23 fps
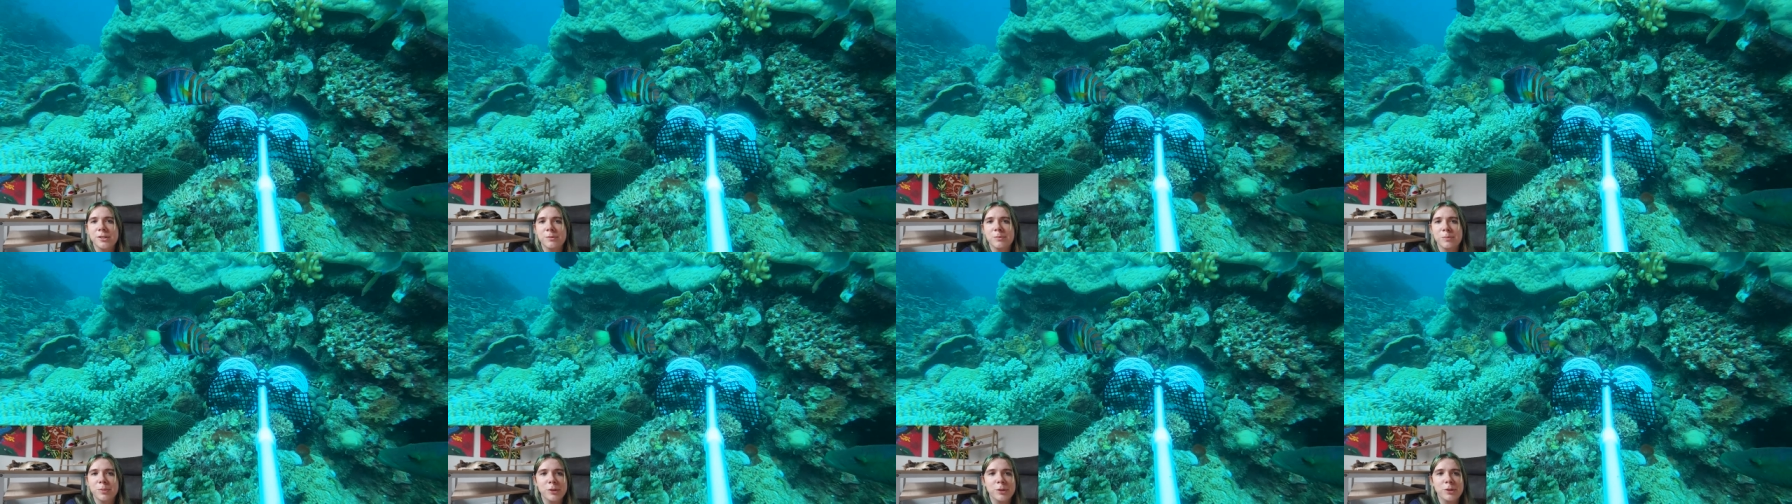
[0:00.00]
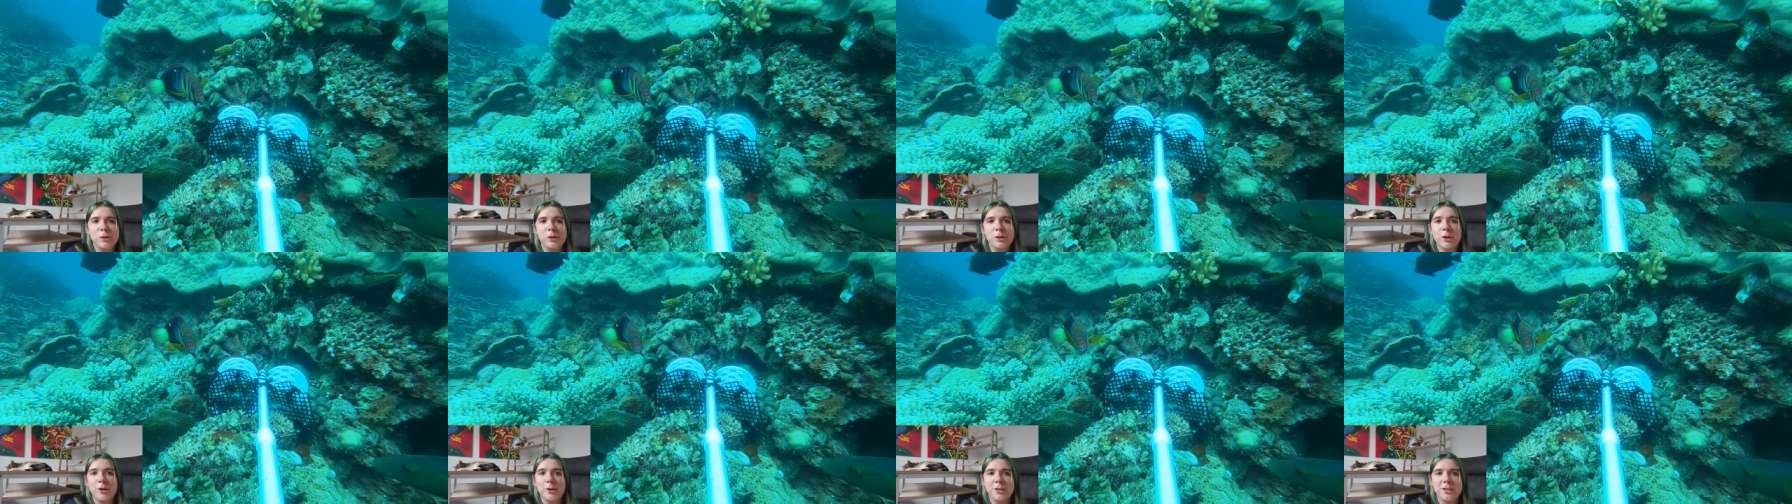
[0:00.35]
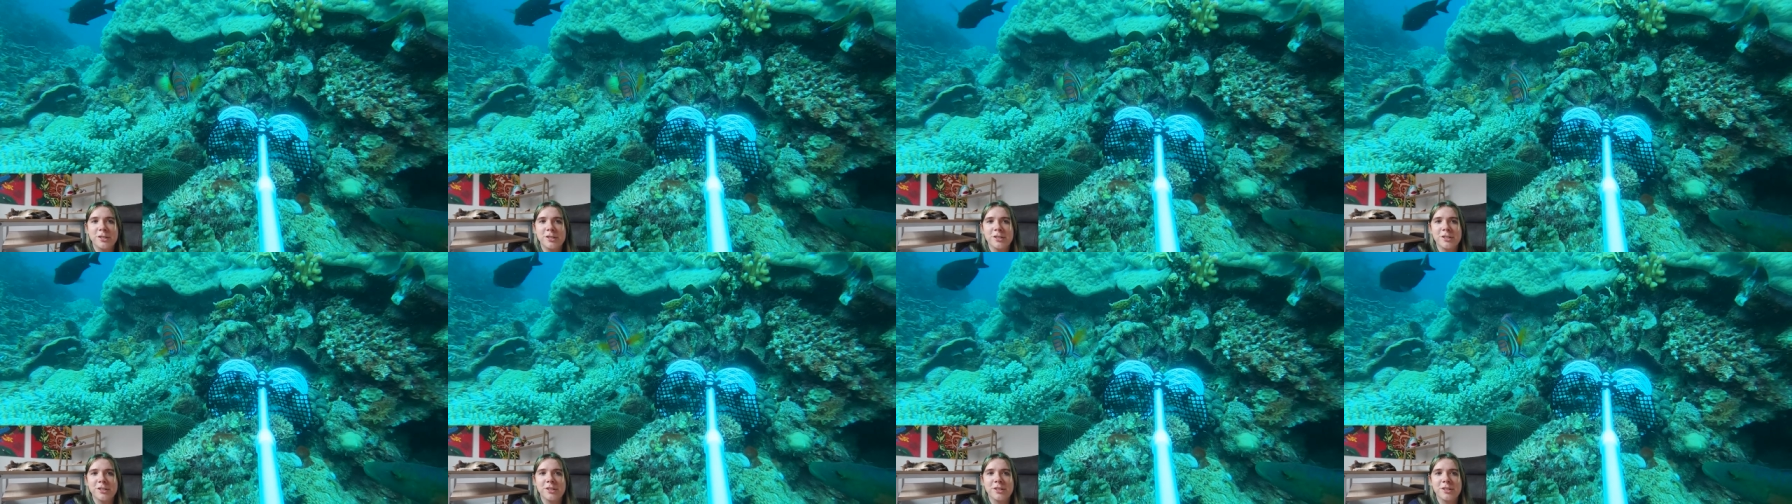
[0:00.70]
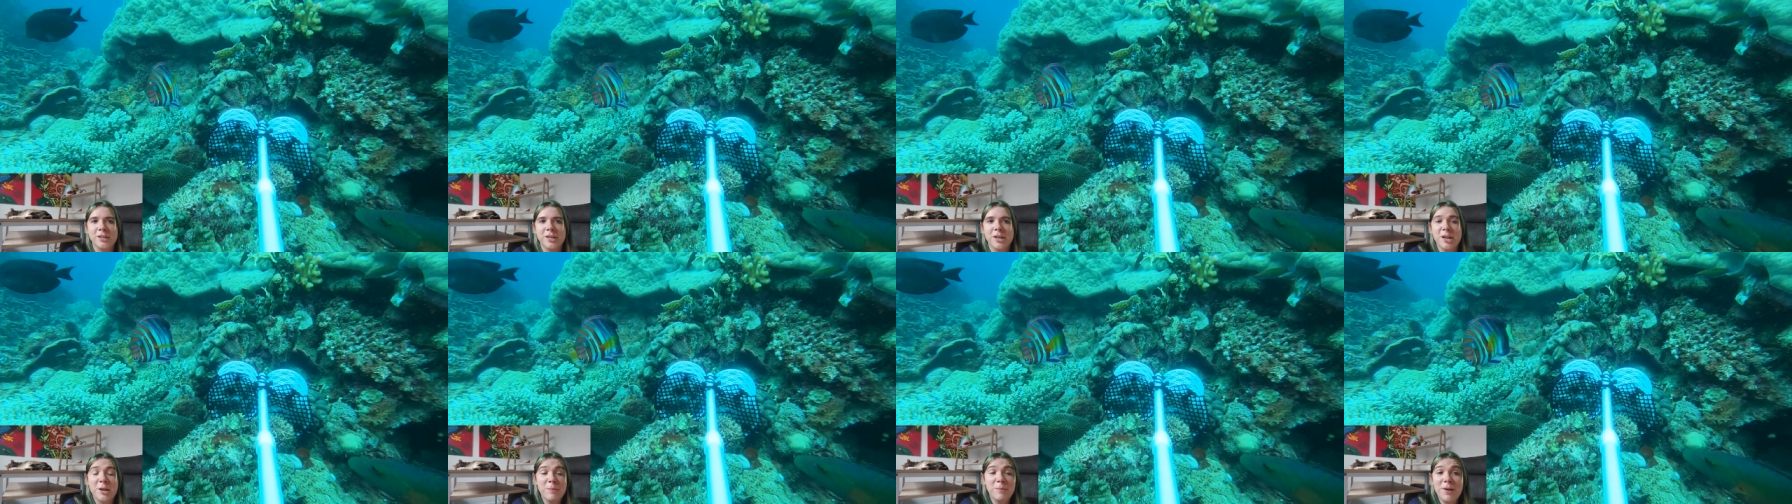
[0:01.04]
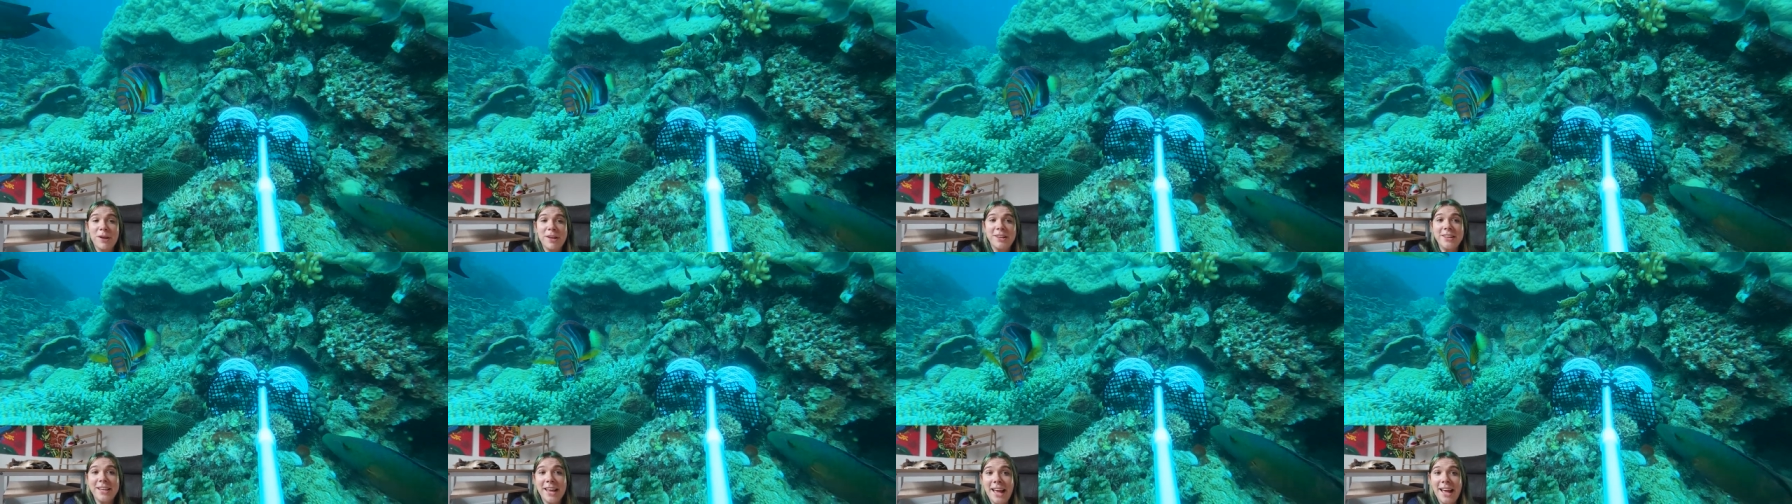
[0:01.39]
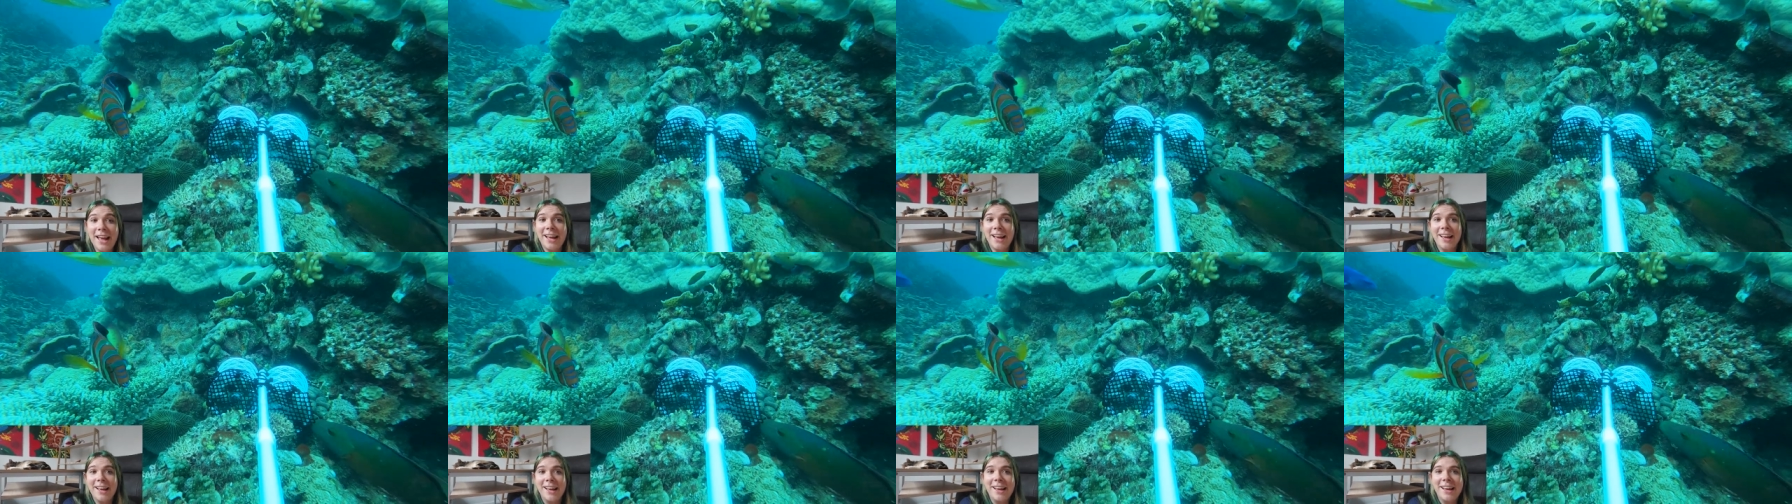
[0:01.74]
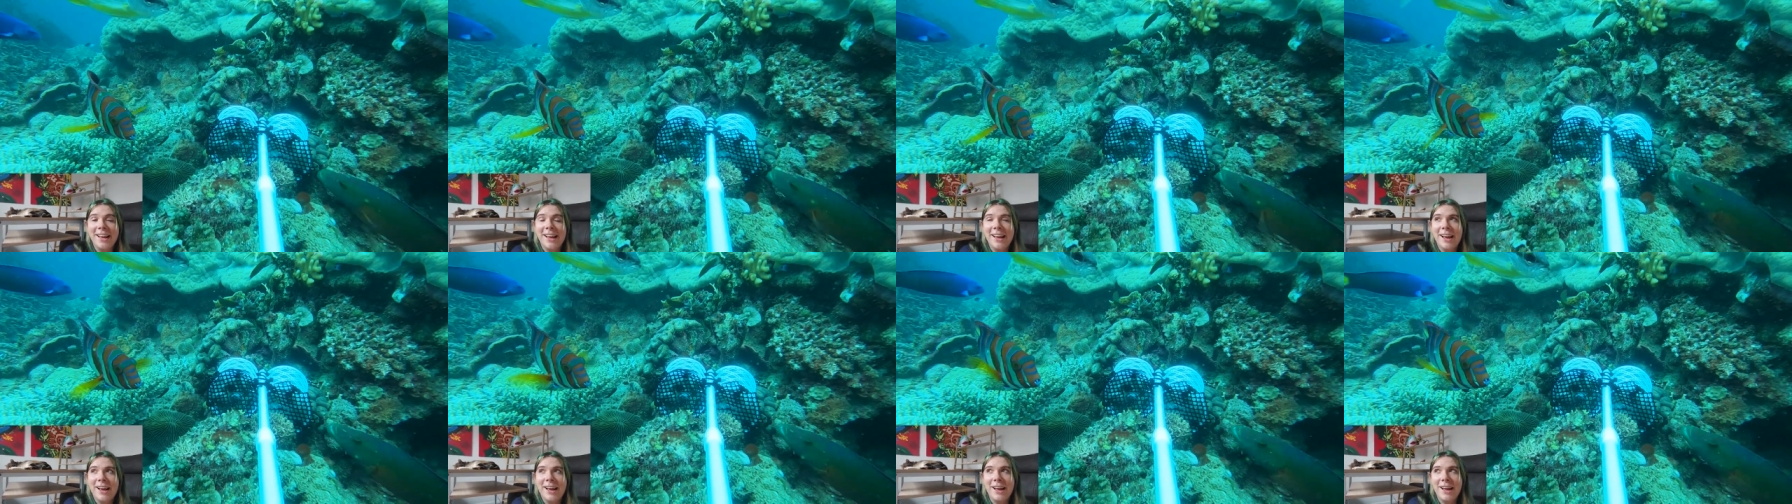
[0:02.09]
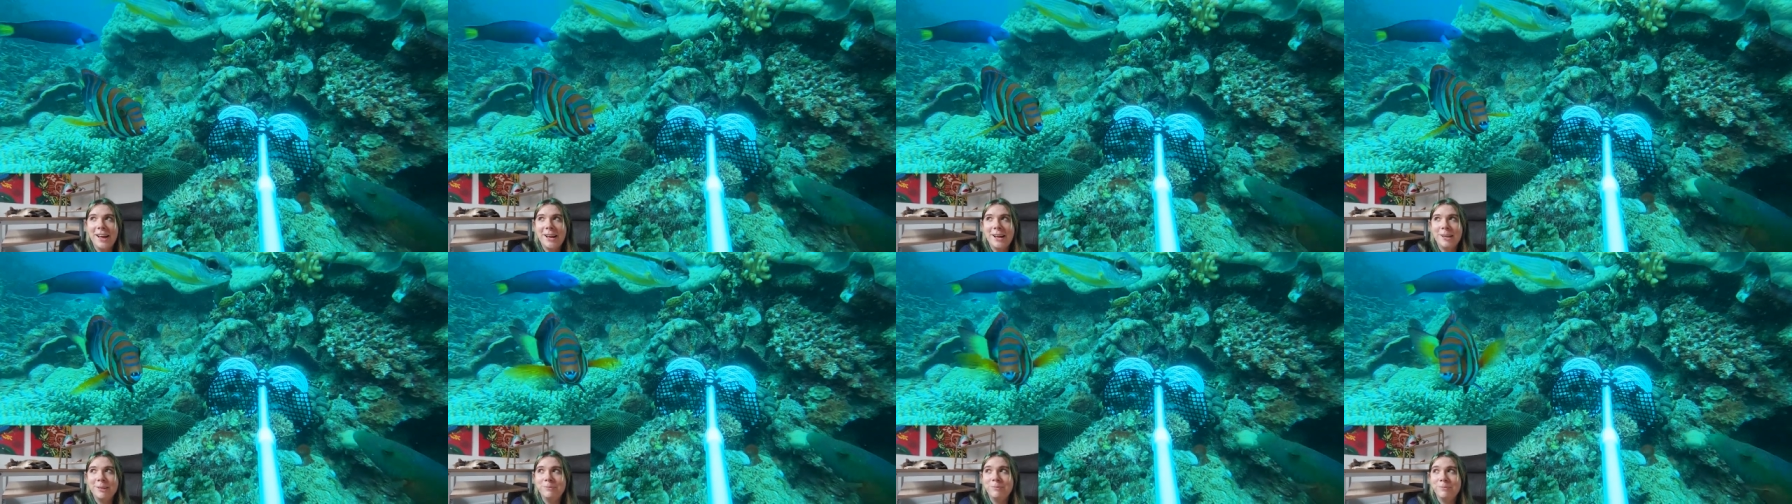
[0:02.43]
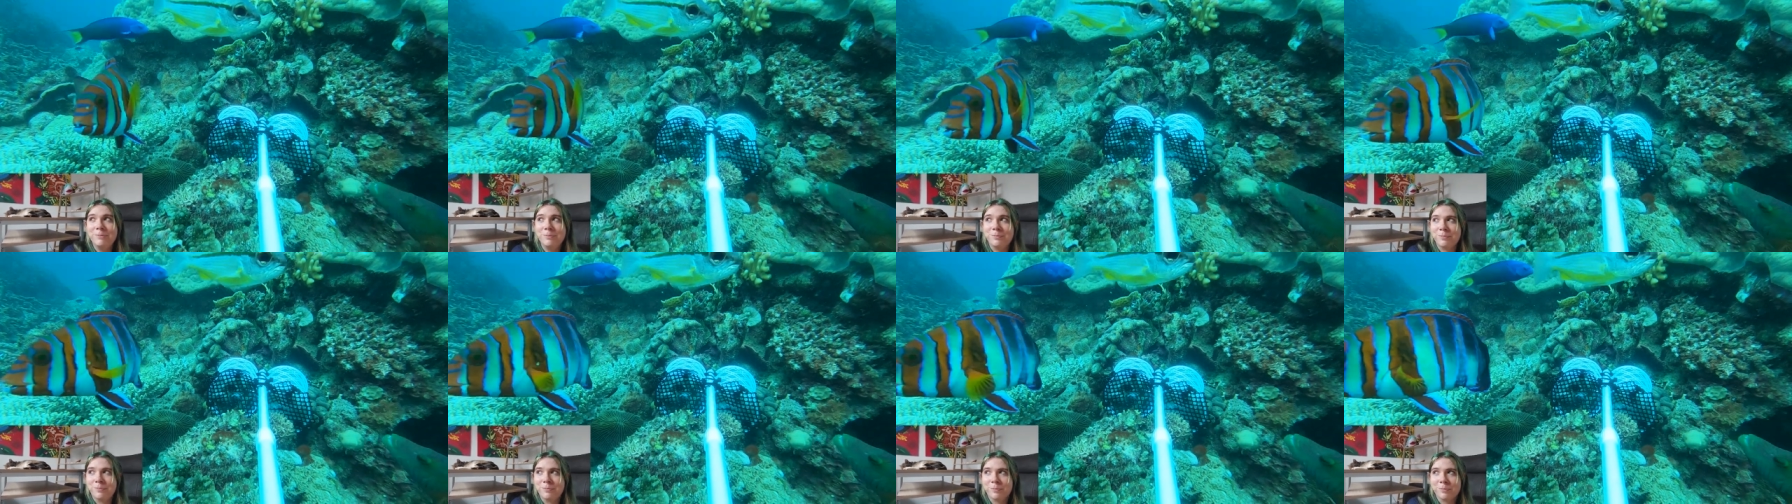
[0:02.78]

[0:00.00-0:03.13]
pollute the ocean. But yeah, um,